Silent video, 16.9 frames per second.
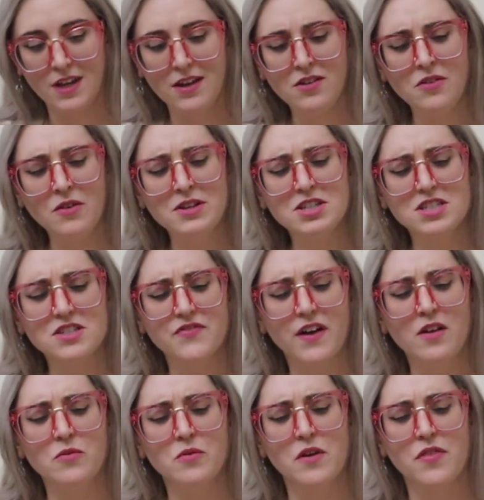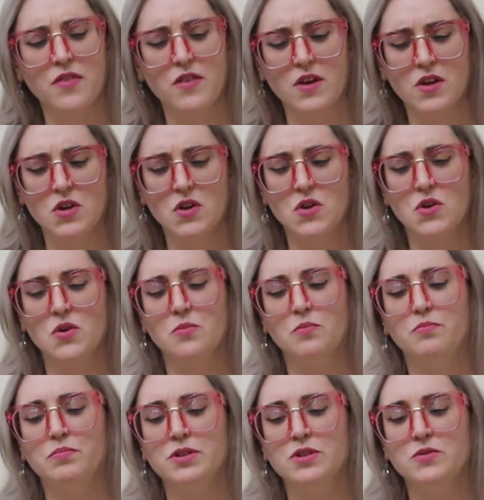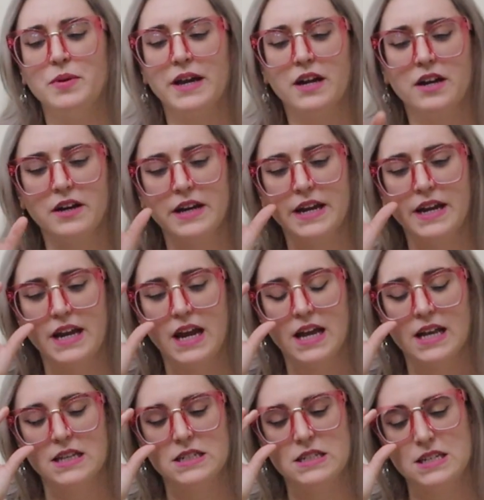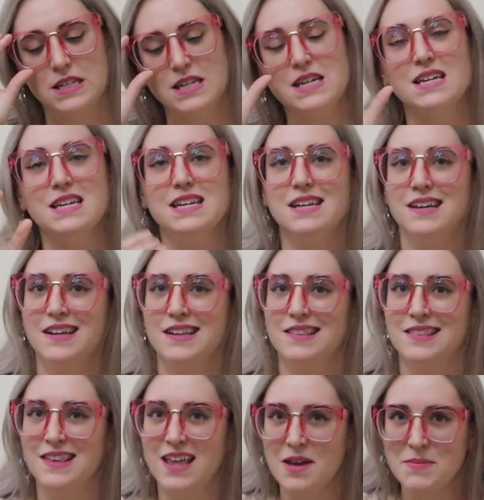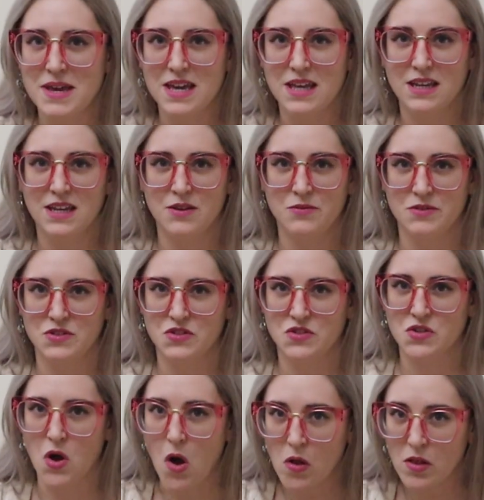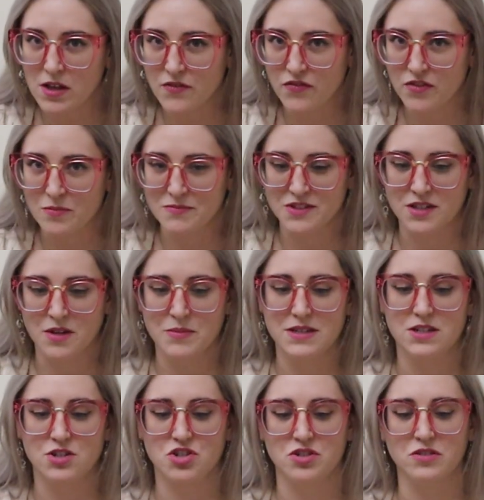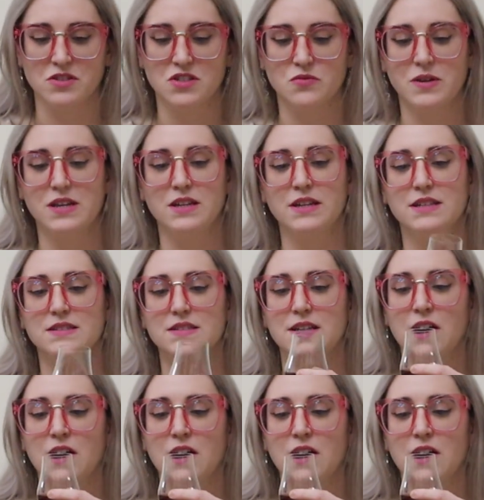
I don't know, I just felt with blueberry and tea and lemon. It was just calling for some additional sweetness.